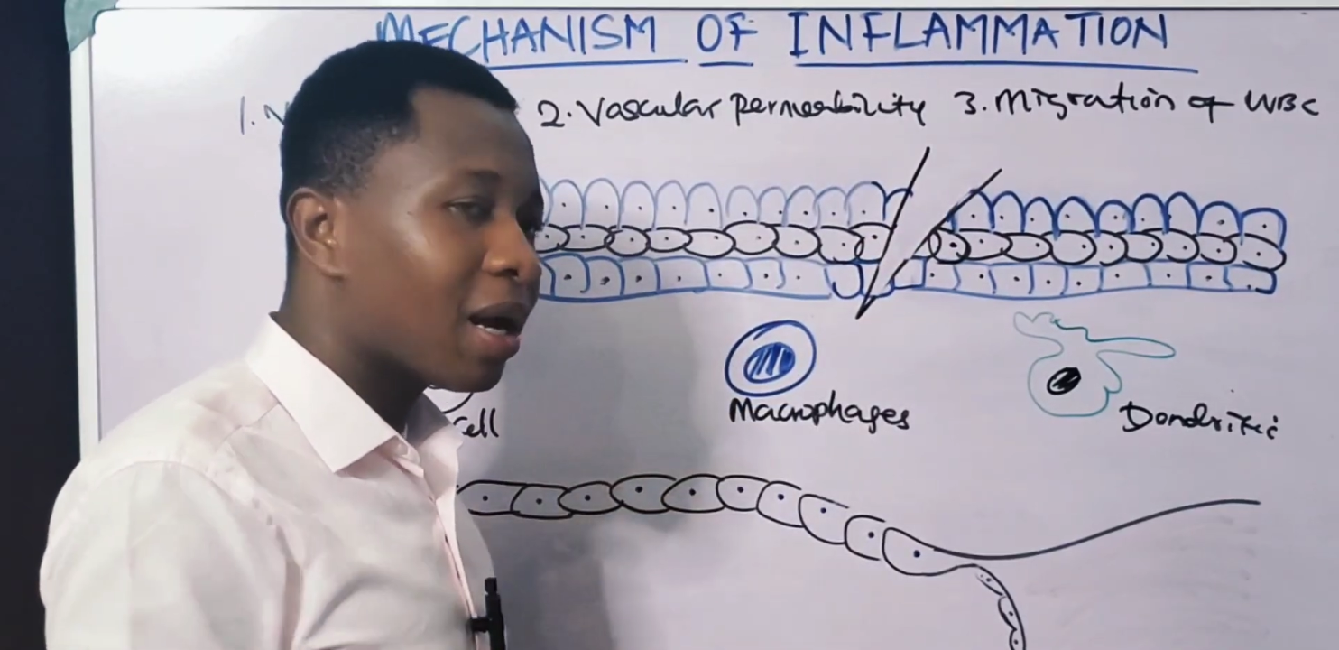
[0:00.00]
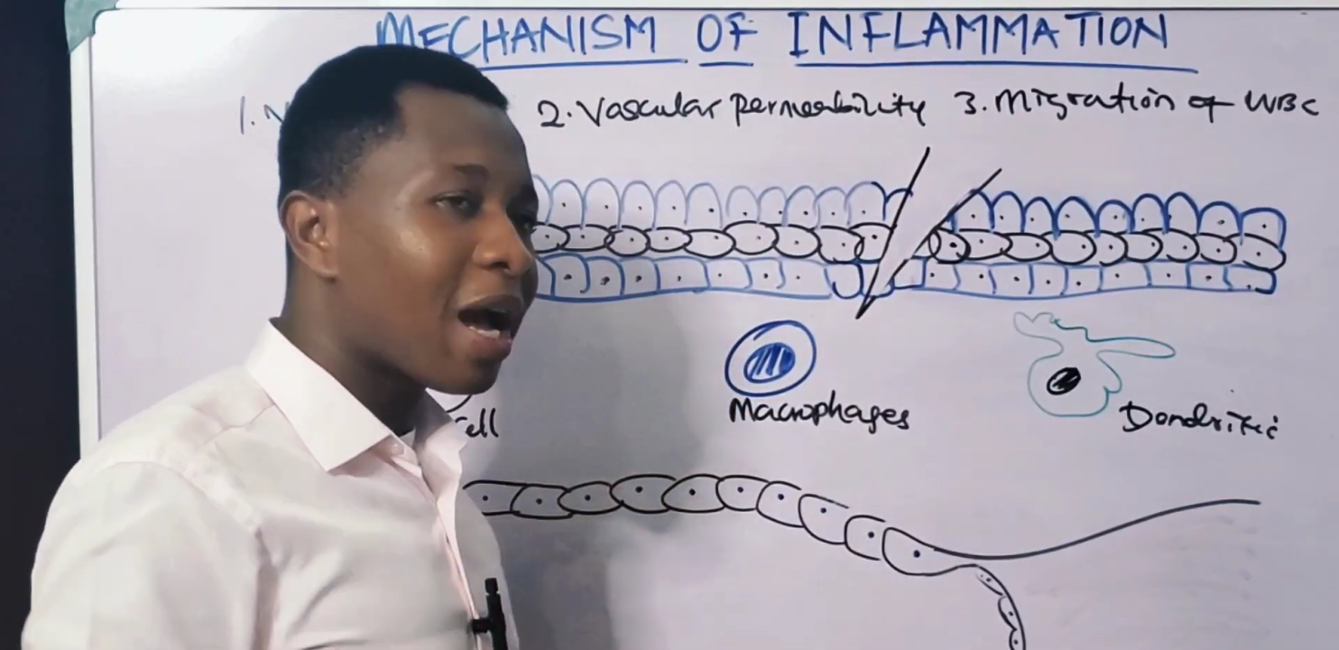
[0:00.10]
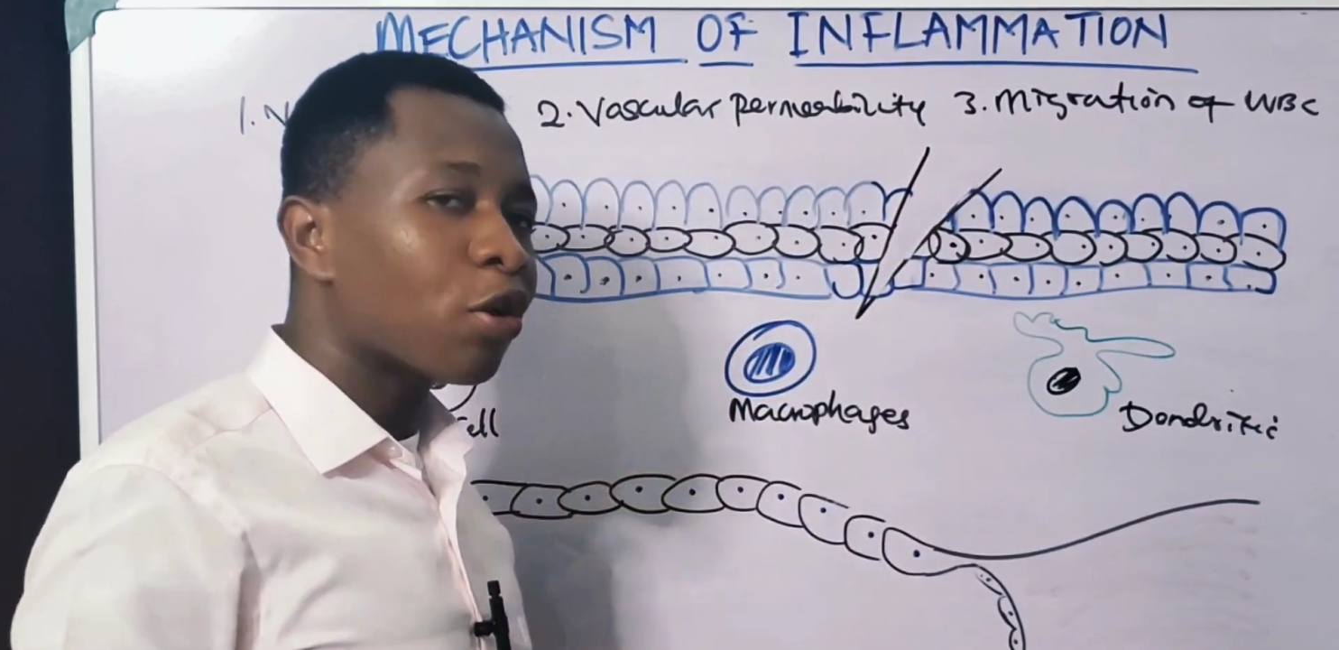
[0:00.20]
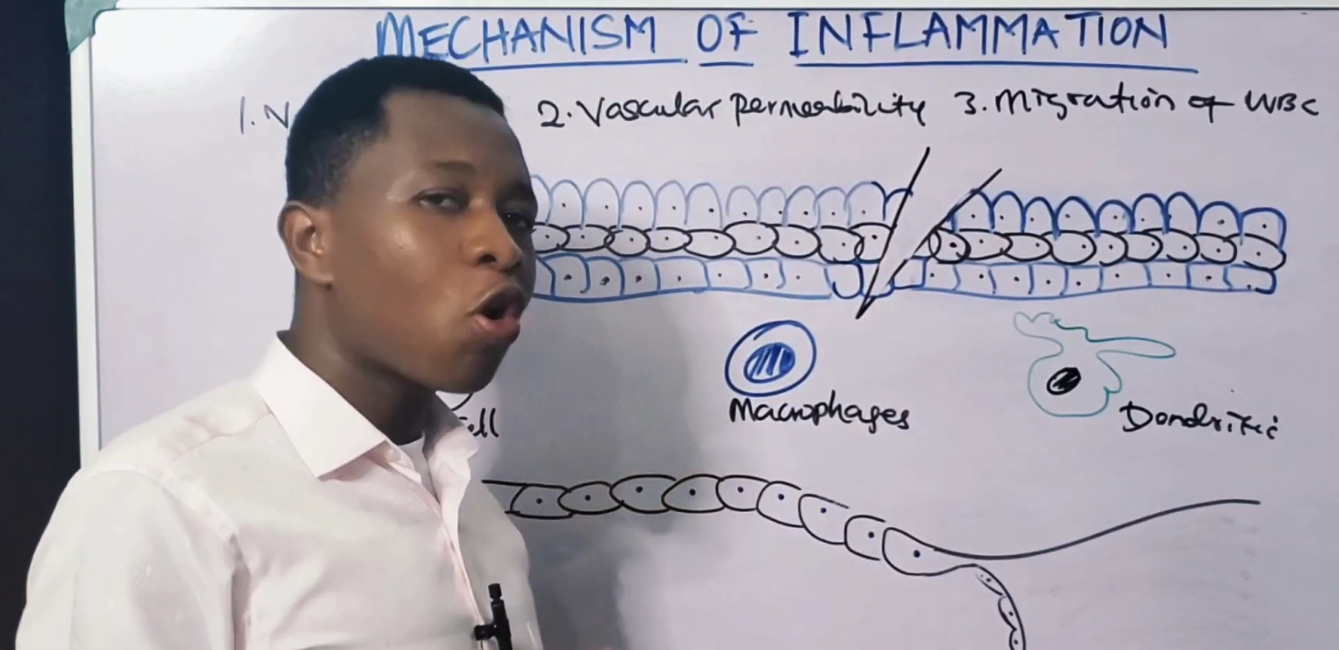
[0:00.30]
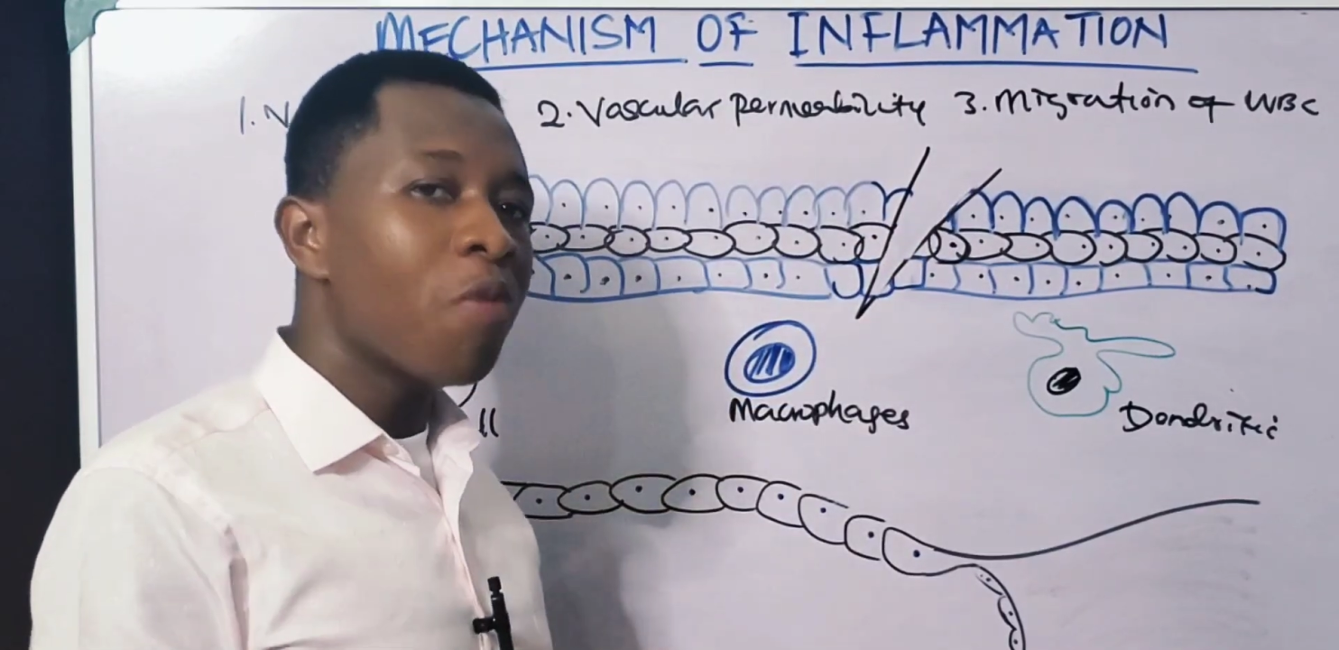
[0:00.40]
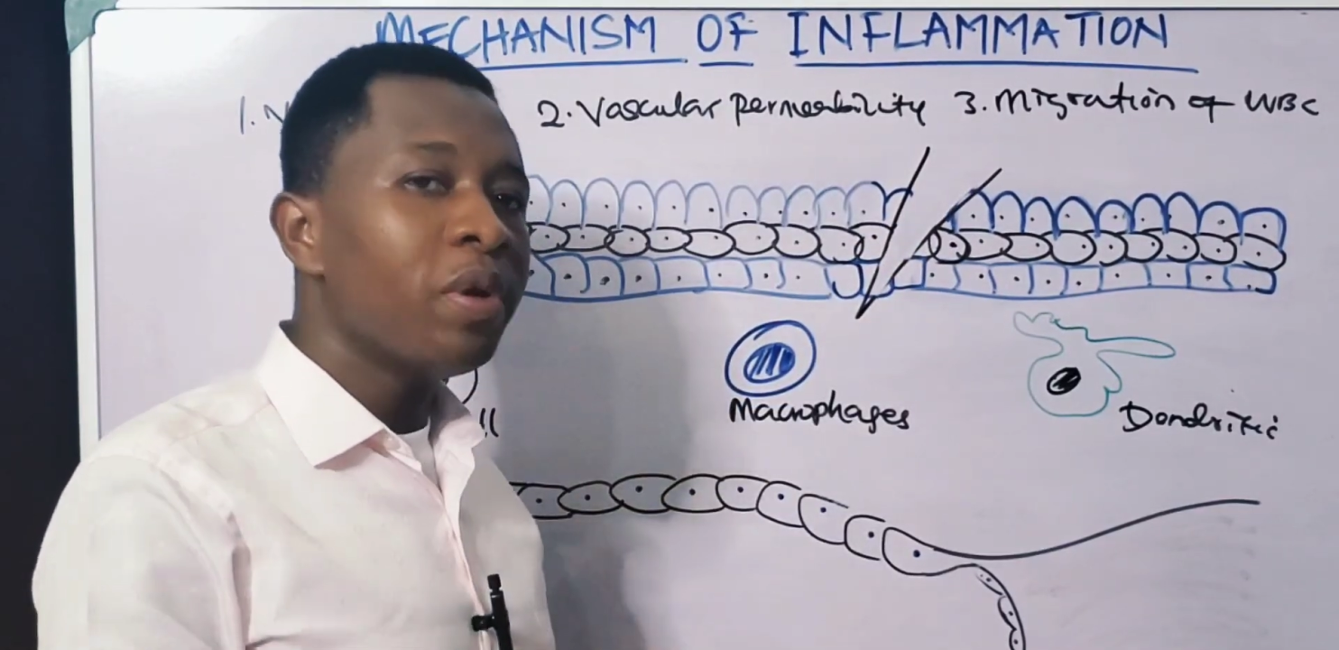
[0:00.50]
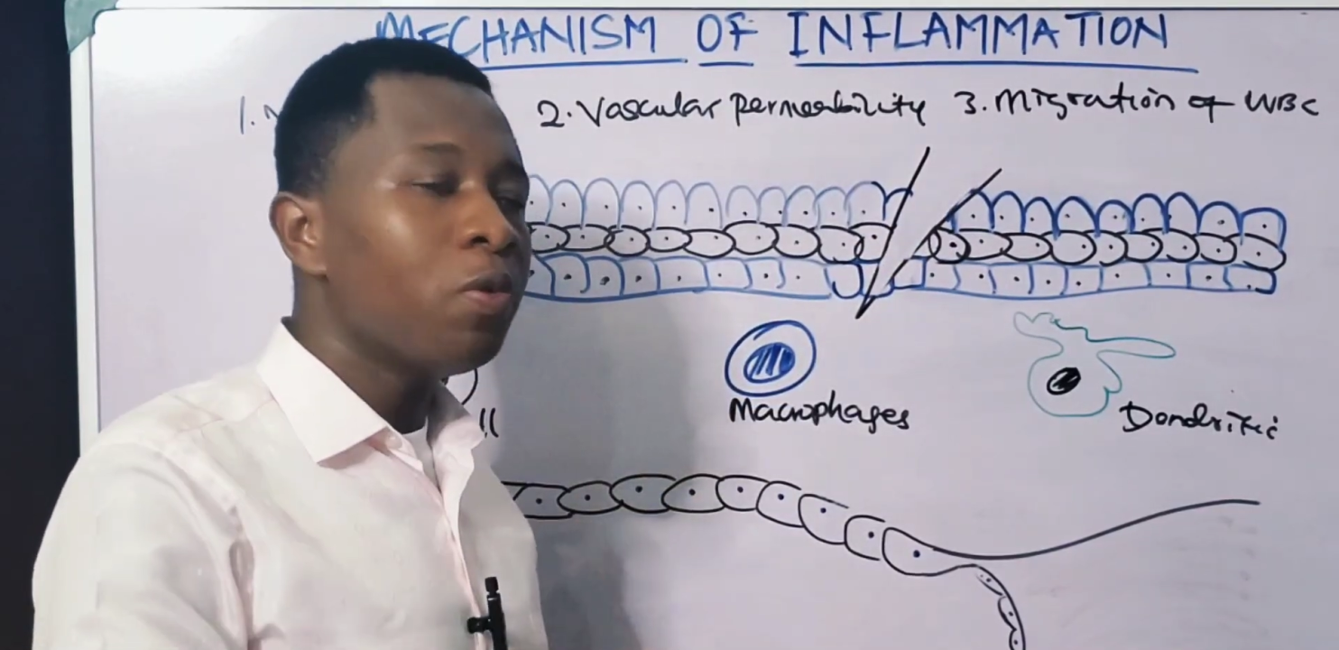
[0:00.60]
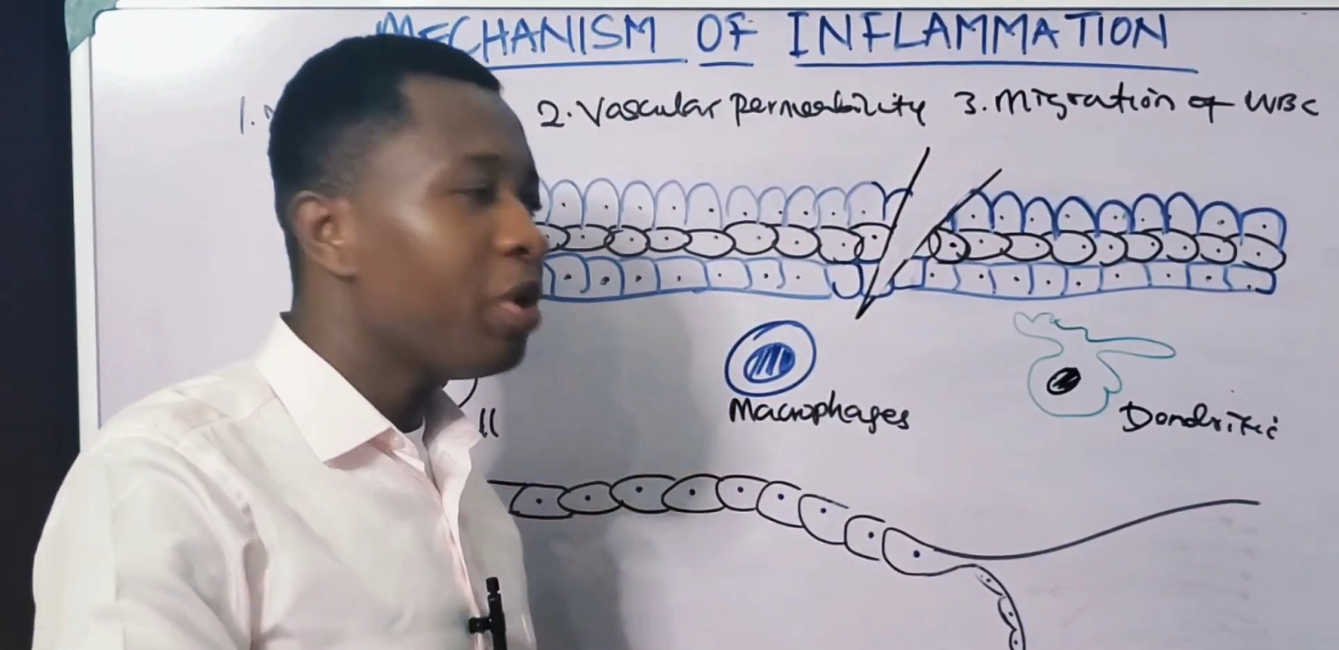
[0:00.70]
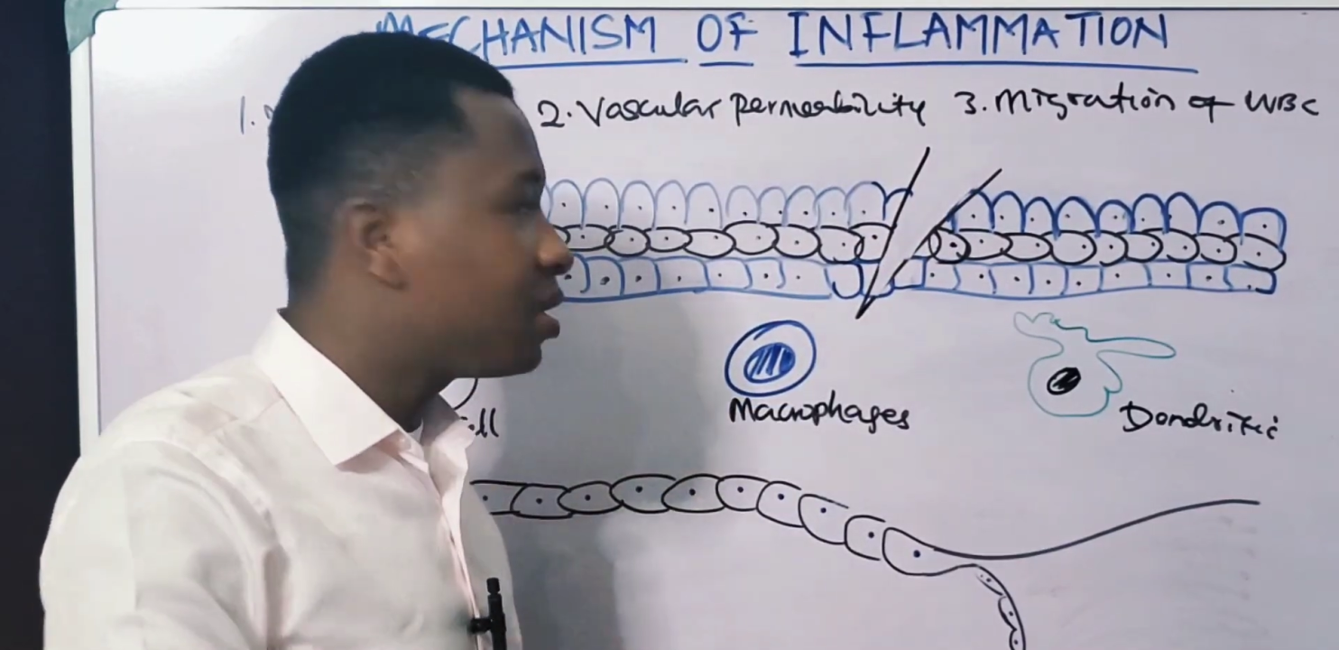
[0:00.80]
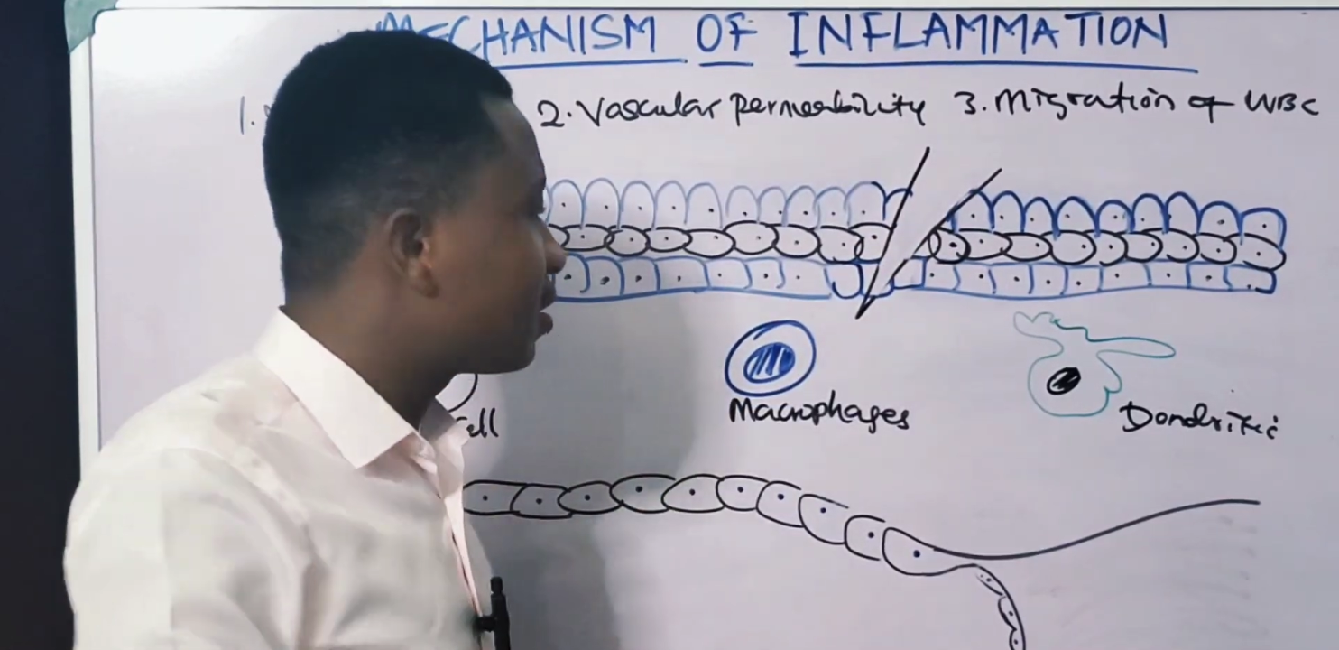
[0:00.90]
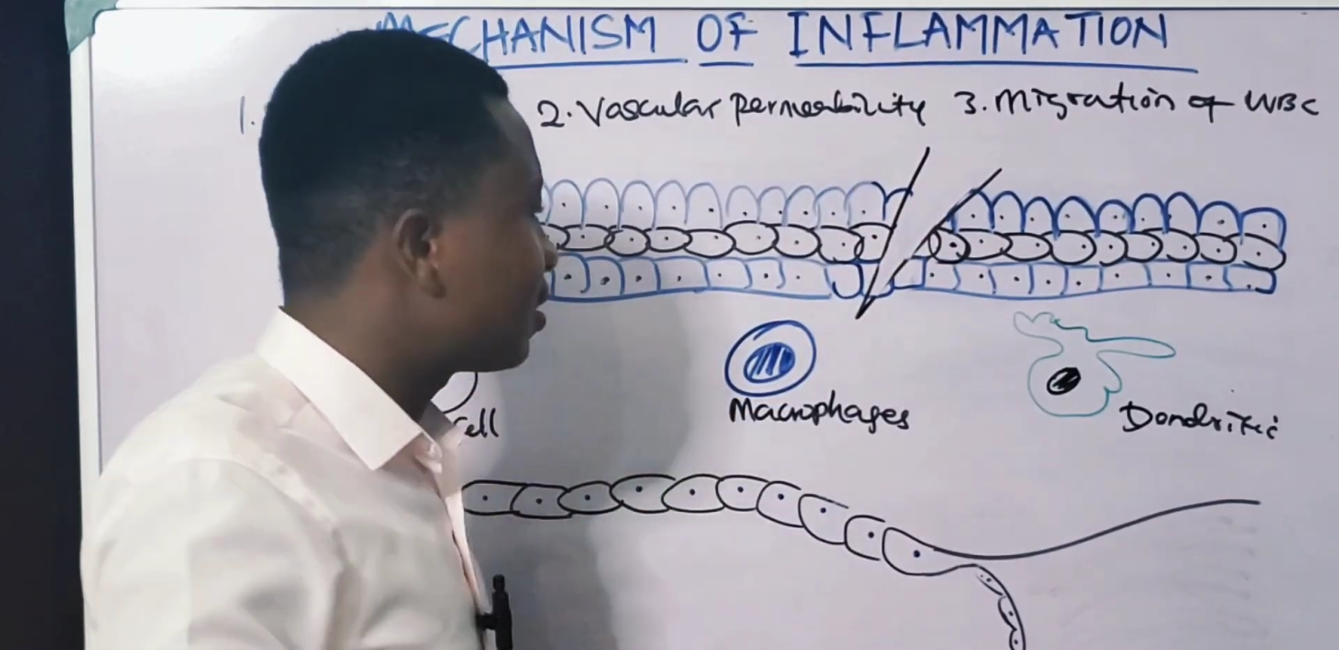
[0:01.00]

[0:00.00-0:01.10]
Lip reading: can come in with